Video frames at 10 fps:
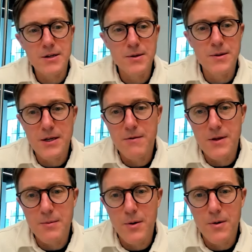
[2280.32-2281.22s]
too, that's
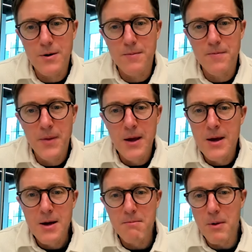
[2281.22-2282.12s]
really important.
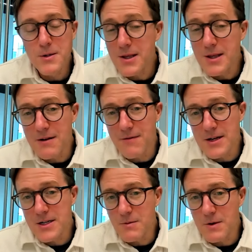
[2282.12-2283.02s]
Most of the
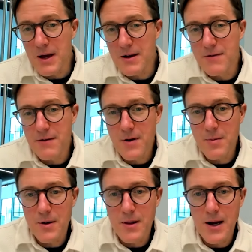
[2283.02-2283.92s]
innovation we benefit from
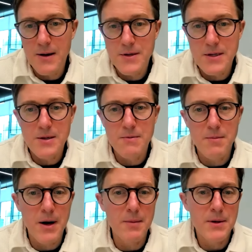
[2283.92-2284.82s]
our lives is what
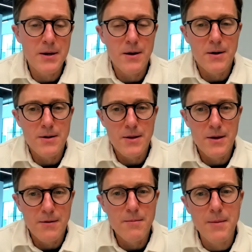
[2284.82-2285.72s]
might be called,
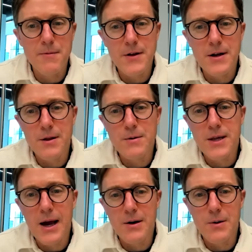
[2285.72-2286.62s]
uh, might fit in those
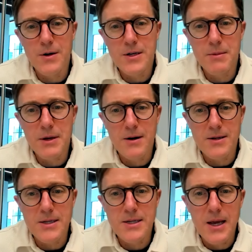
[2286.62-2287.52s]
categories and be called
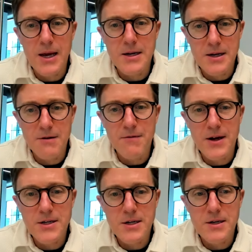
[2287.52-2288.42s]
sustaining
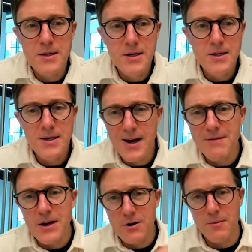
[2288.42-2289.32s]
innovation. It's kind
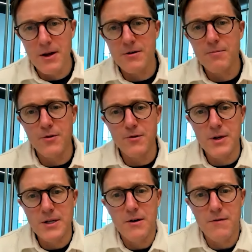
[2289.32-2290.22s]
of incremental
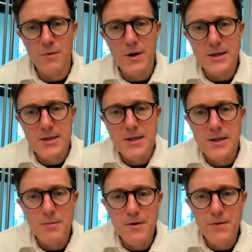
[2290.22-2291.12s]
improvements over what
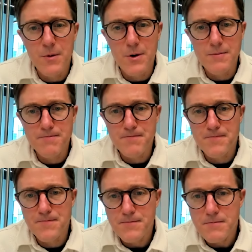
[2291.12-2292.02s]
existed before.
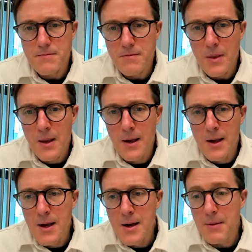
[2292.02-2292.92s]

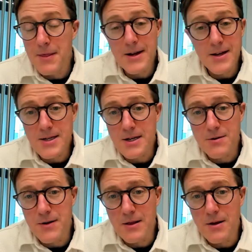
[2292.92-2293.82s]
But that doesn't
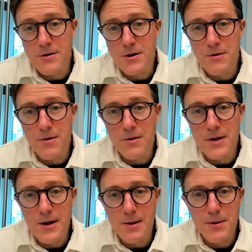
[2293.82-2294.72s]
create long-term growth in
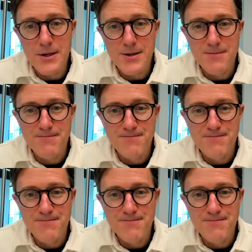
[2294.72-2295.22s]
companies.